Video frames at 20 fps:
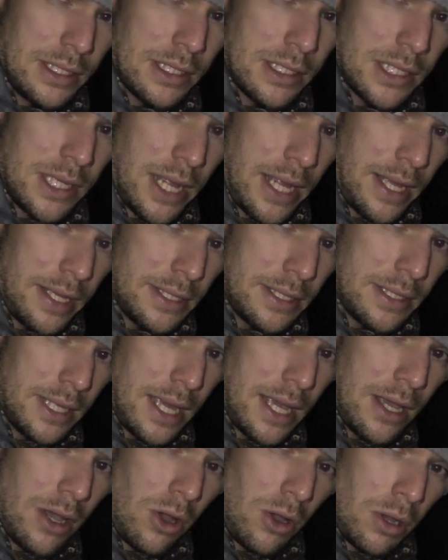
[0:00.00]
to
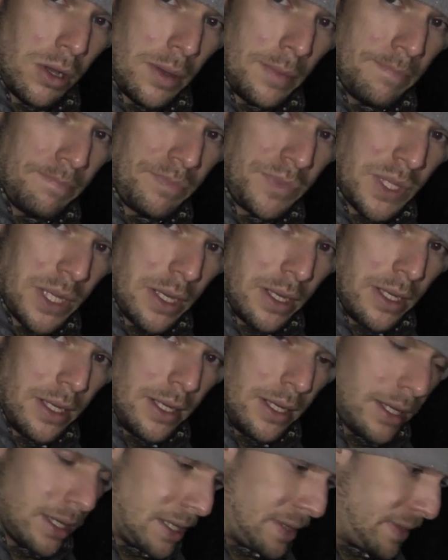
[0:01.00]
stay calm.
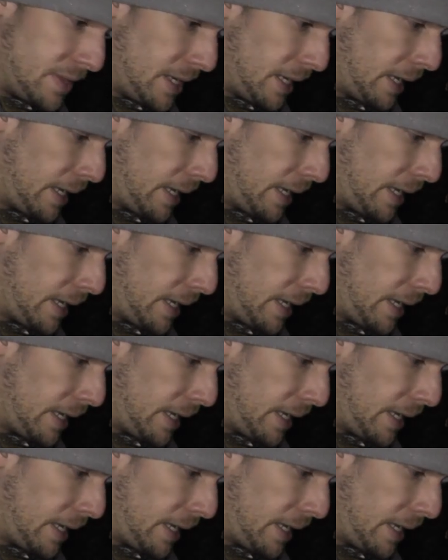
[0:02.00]
Think